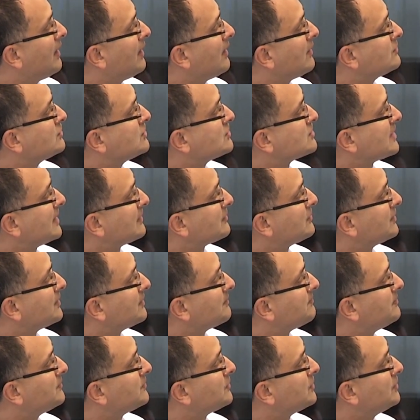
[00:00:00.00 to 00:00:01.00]
just get to
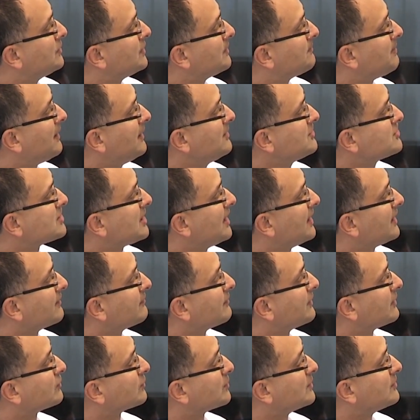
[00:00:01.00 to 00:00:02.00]
the punchline of
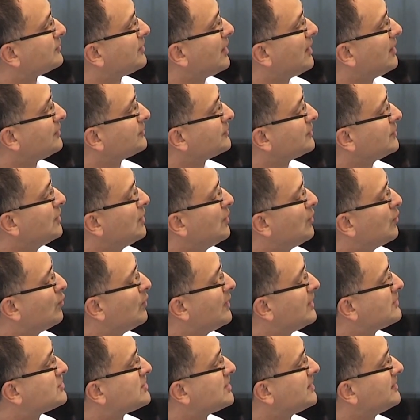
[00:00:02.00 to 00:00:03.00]
this result,
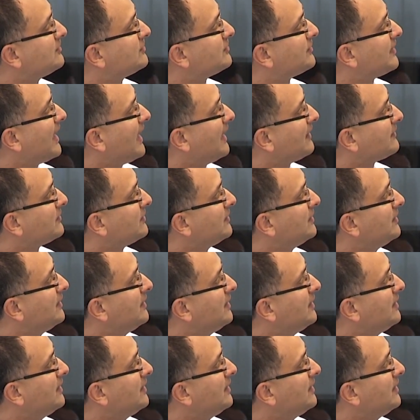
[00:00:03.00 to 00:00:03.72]
which is that